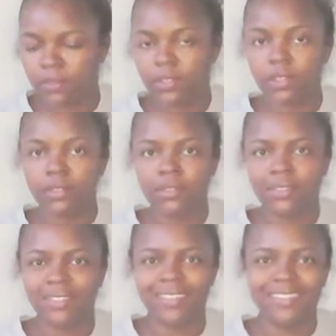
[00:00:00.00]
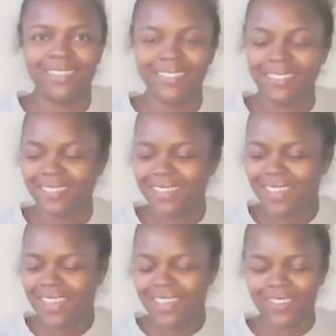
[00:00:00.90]
Yeah. I'm
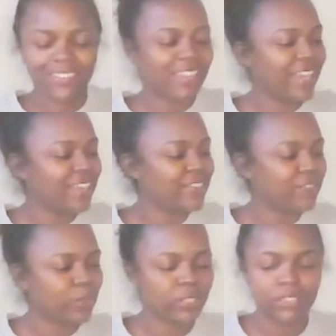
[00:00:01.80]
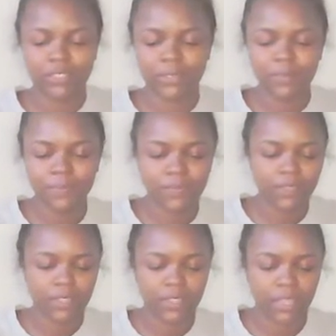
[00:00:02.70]
going to add it up to 42. I'm
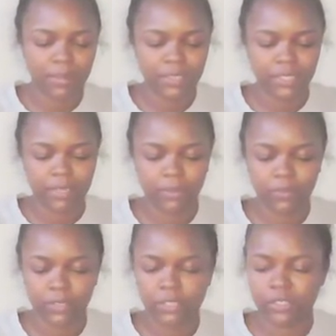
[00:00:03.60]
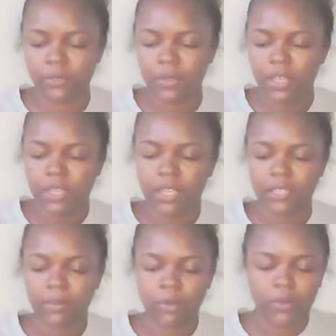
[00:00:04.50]
going to take it up to 42.
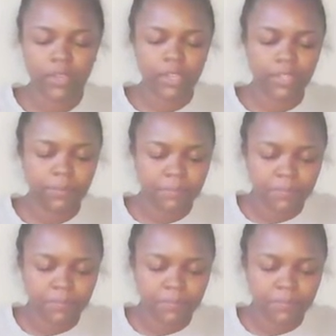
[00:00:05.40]
Then I'm going to cut it.